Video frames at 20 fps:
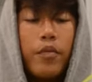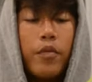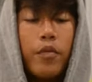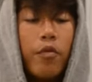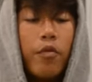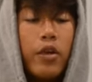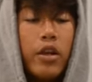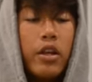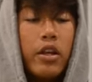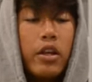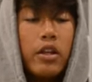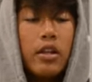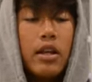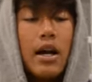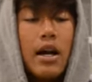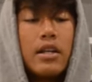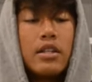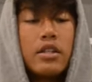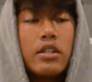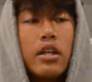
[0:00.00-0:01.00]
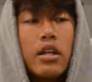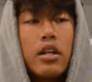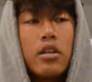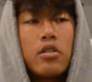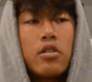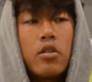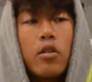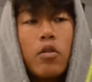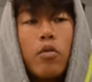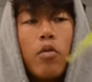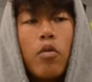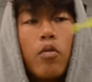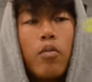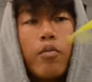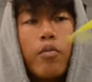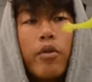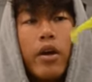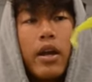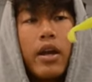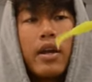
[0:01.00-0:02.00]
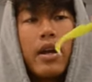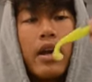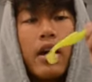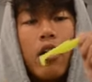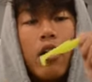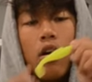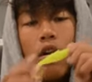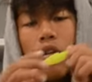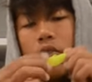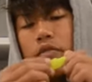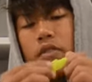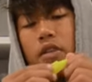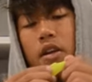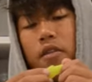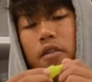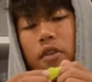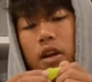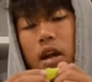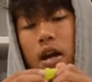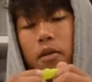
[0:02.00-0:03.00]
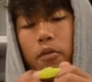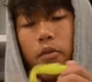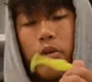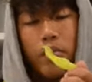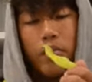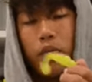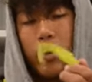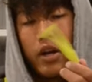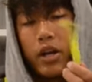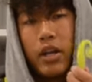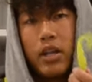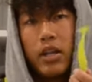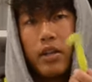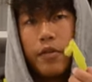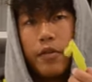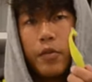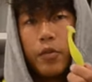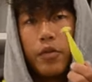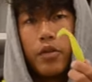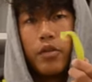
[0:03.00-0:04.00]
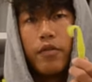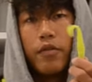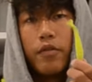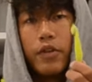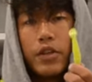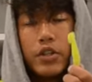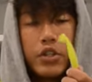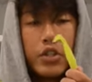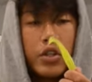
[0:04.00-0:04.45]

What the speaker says: really elastic, so it won't break at all. I've never had one break, even with fish